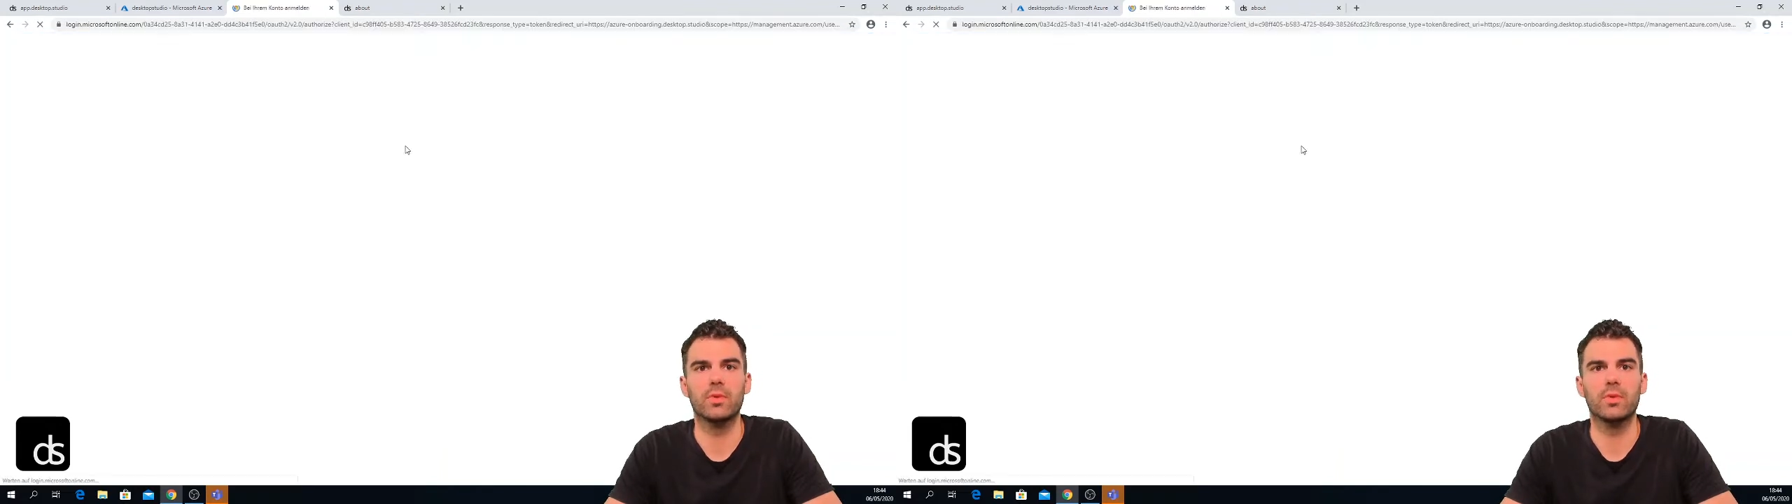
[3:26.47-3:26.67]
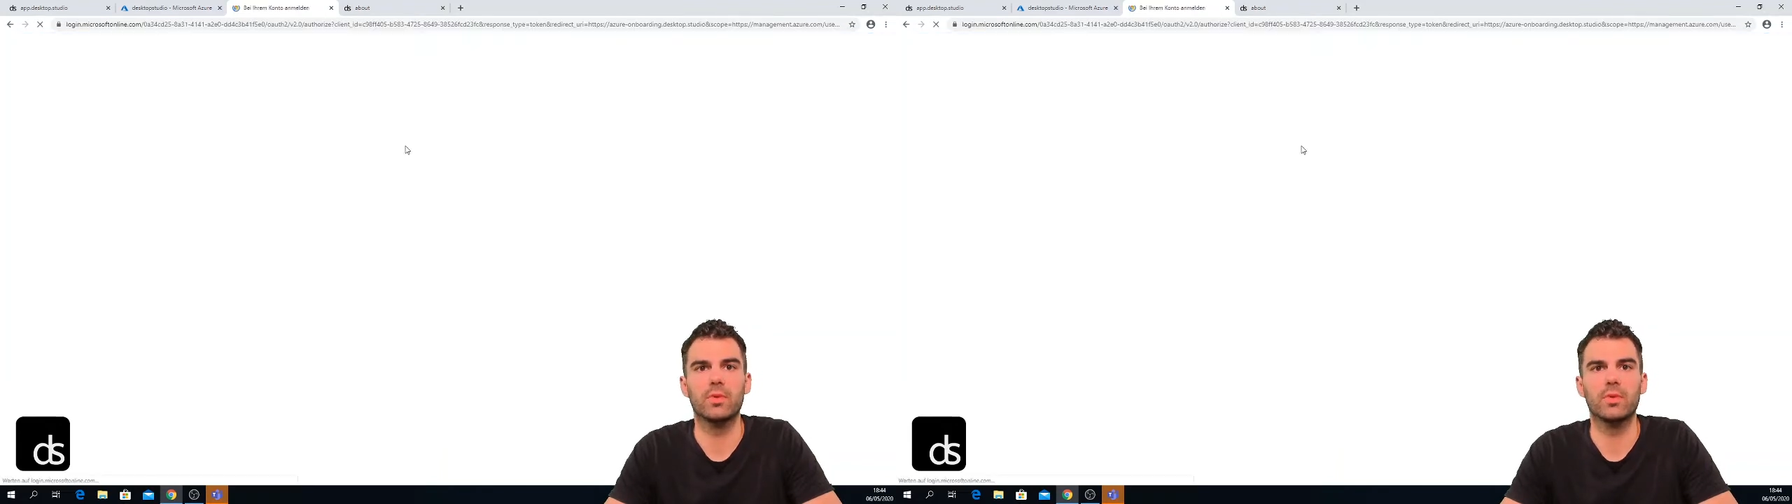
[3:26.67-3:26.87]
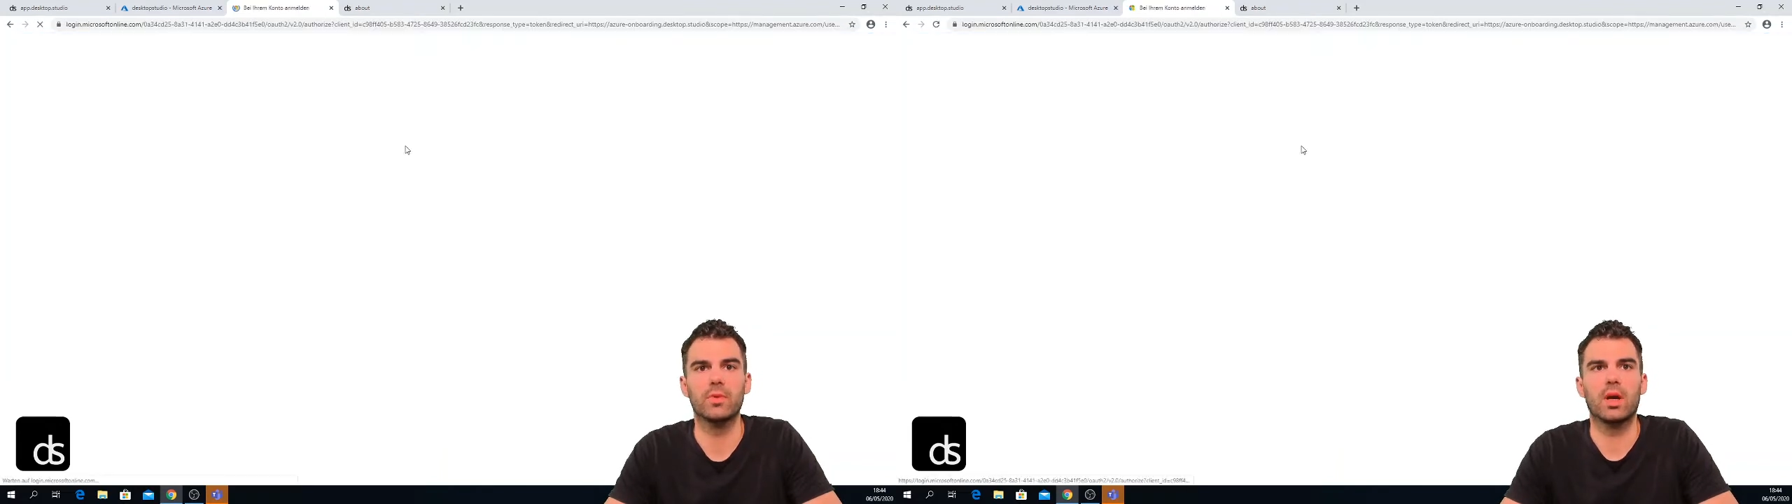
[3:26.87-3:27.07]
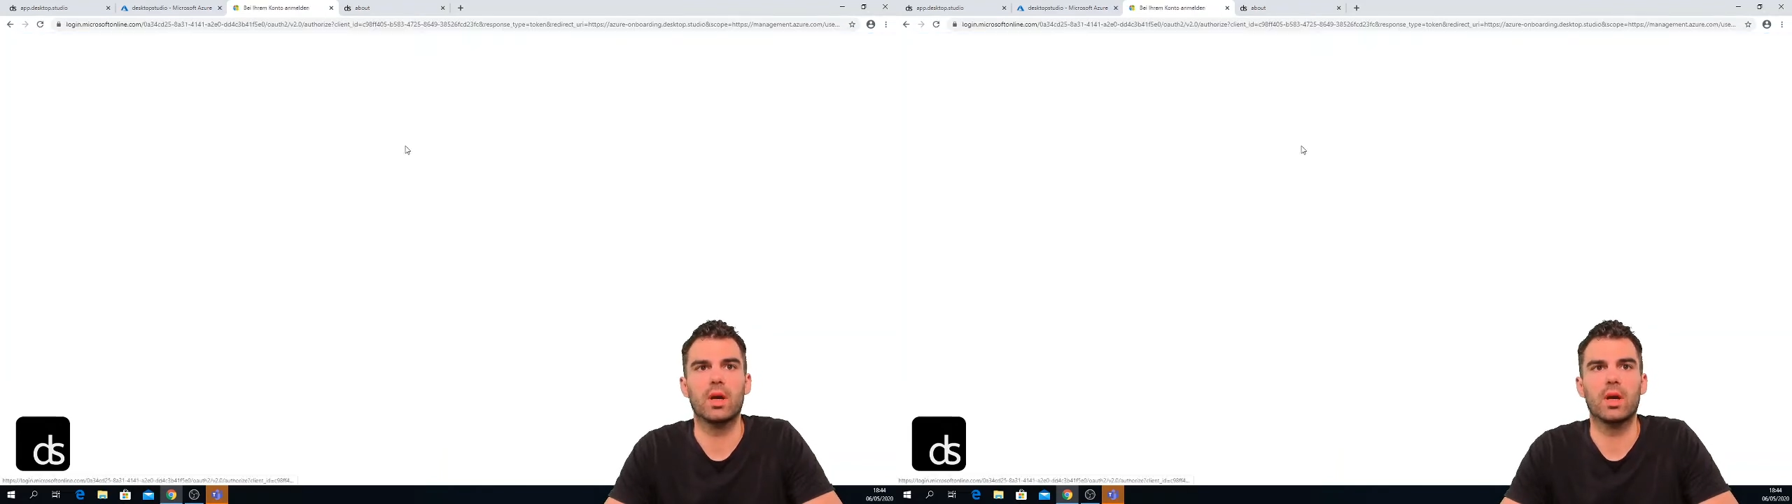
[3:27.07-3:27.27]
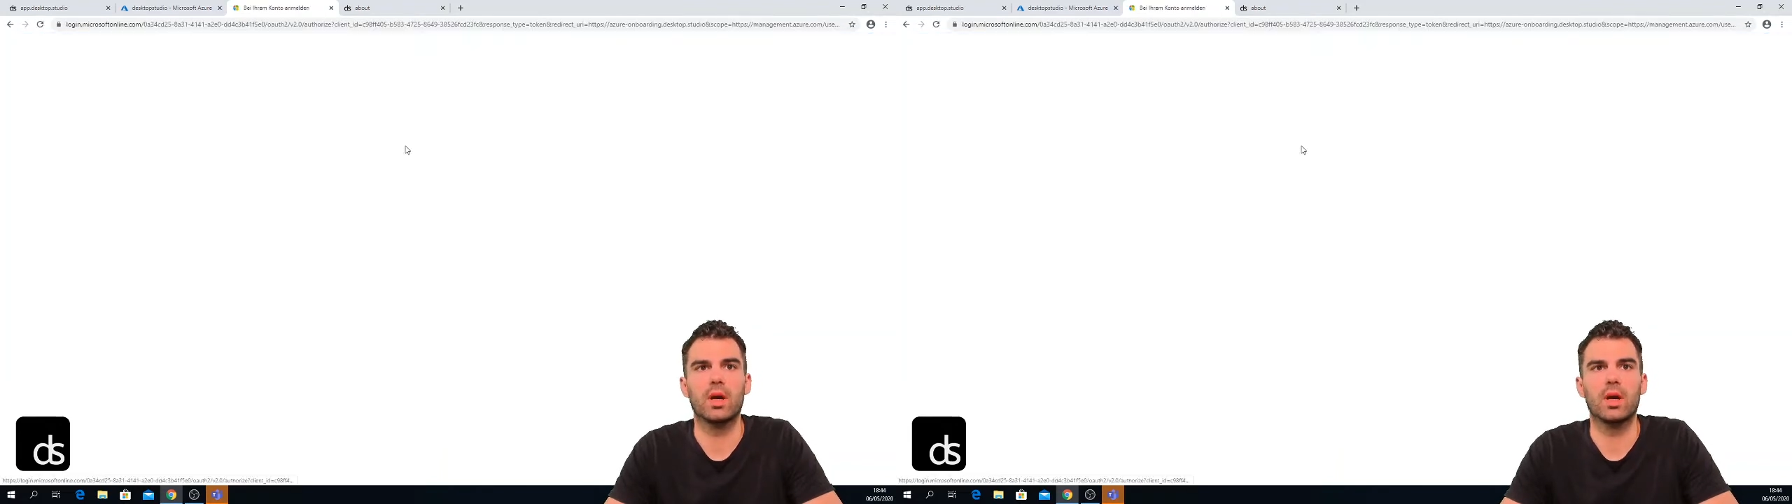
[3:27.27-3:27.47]
get
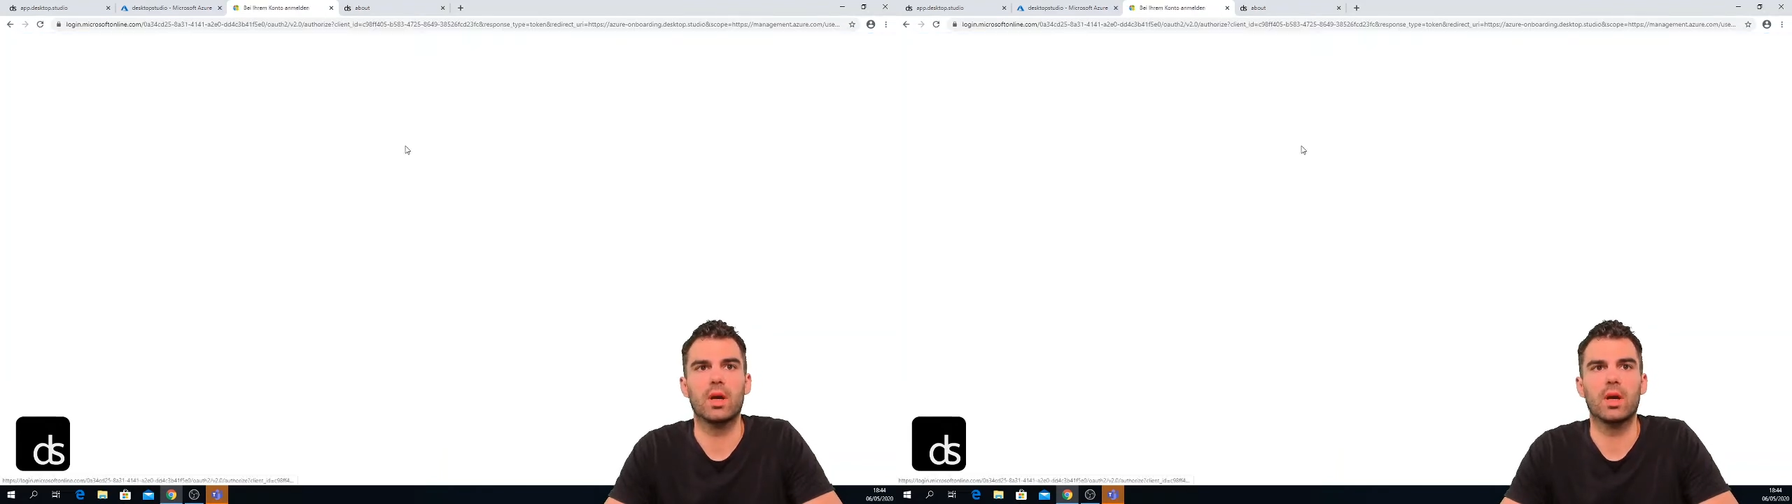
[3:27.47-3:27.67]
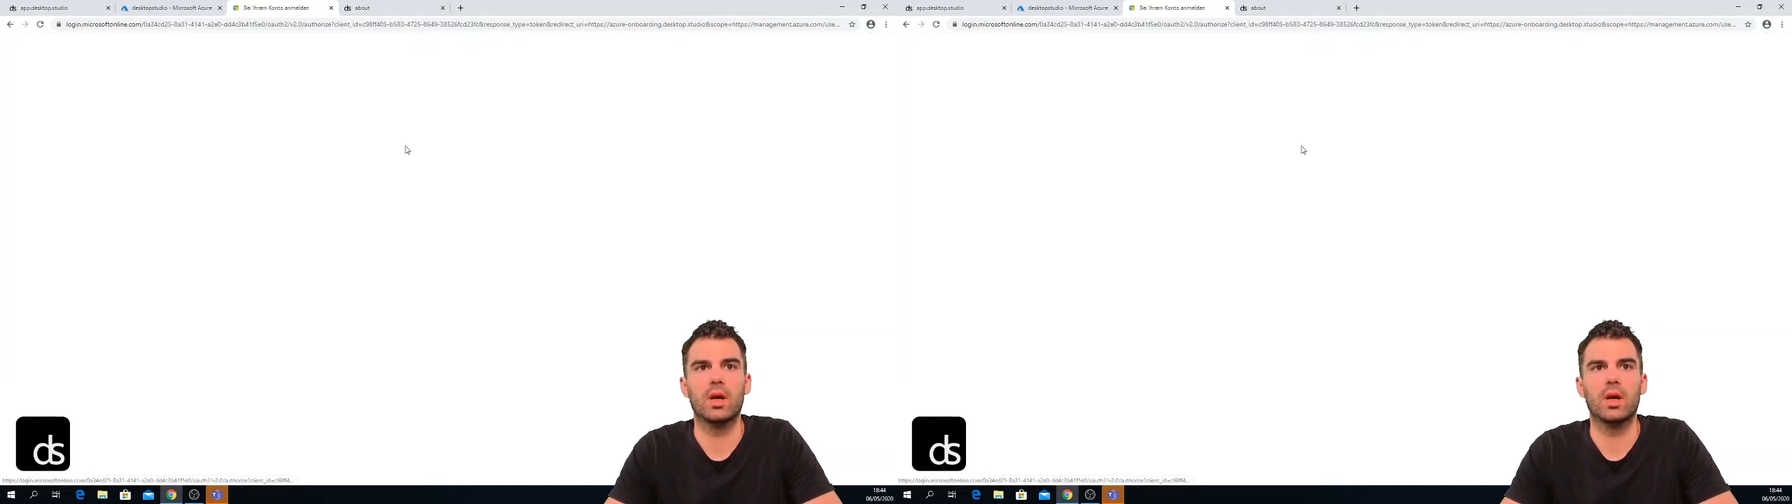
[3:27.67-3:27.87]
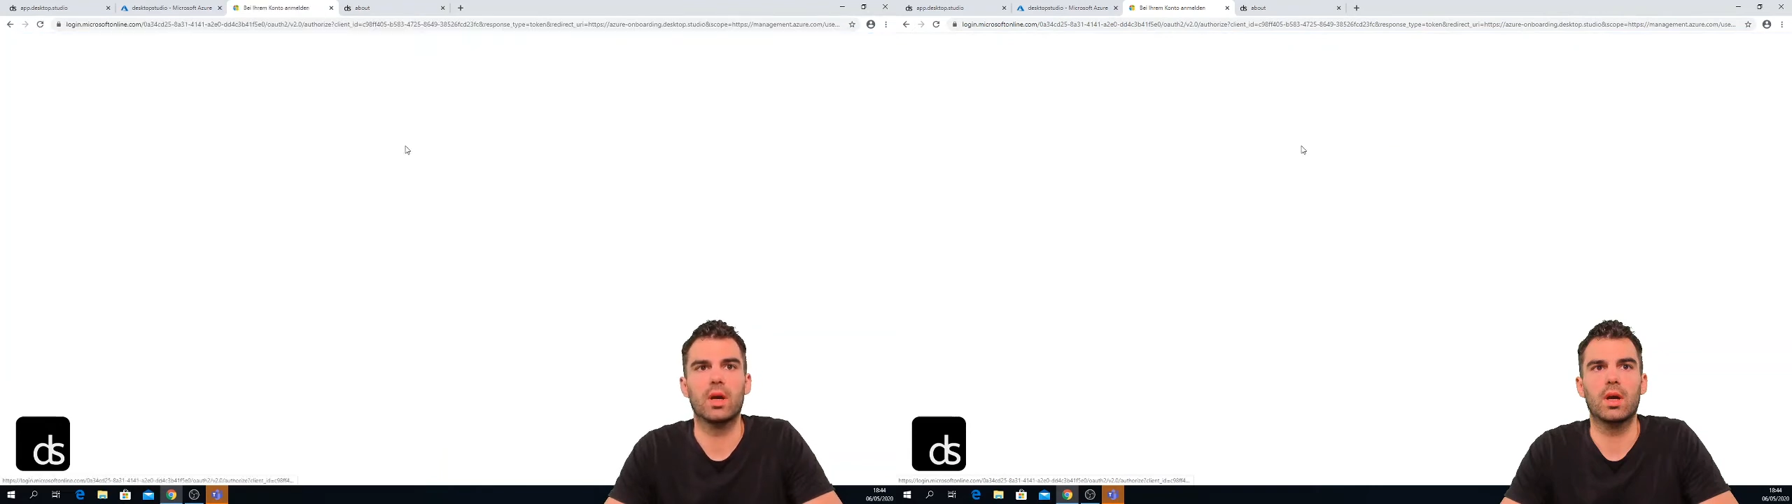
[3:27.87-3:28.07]
redirected